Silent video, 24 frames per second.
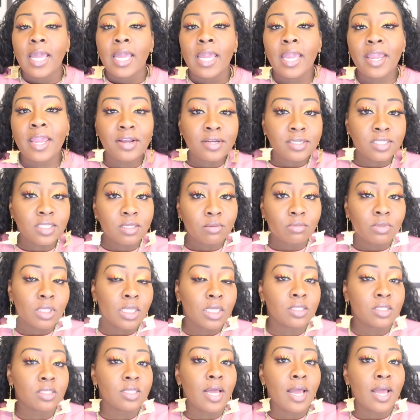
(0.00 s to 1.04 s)
Here are some
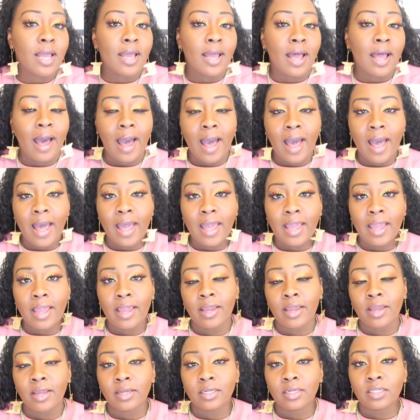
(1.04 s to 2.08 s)
things that
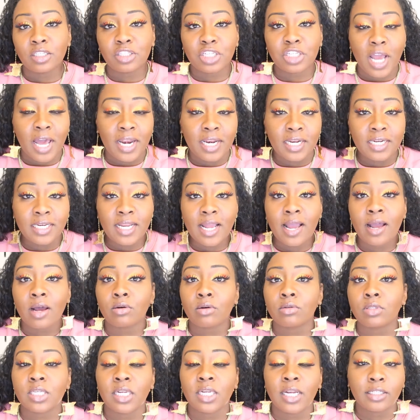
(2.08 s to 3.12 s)
I jotted
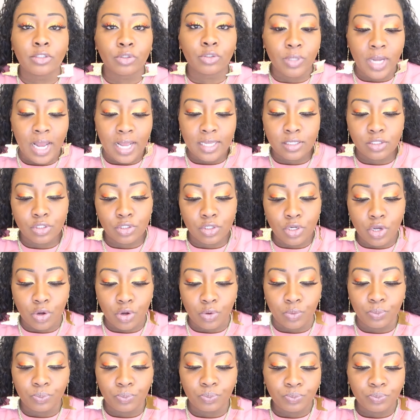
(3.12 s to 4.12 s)
down to let you guys know.